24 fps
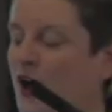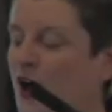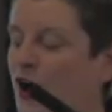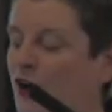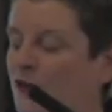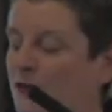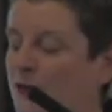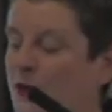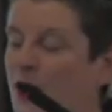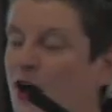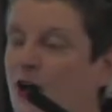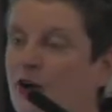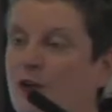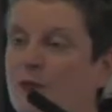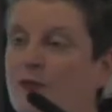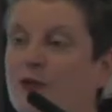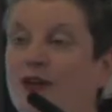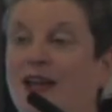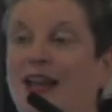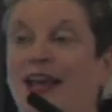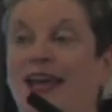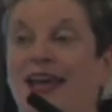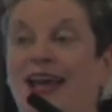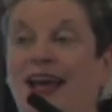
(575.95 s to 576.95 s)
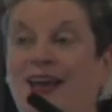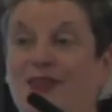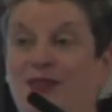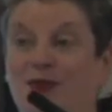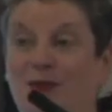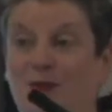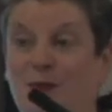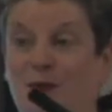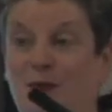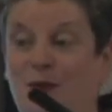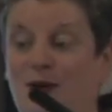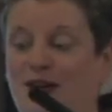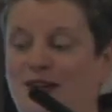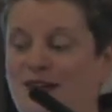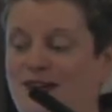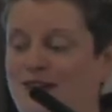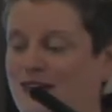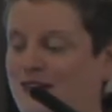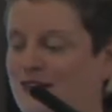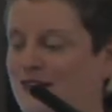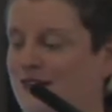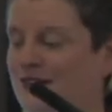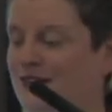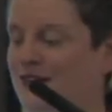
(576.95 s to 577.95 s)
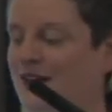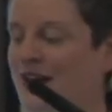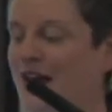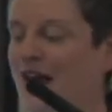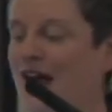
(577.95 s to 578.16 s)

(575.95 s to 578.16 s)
of polymer clay and they're printed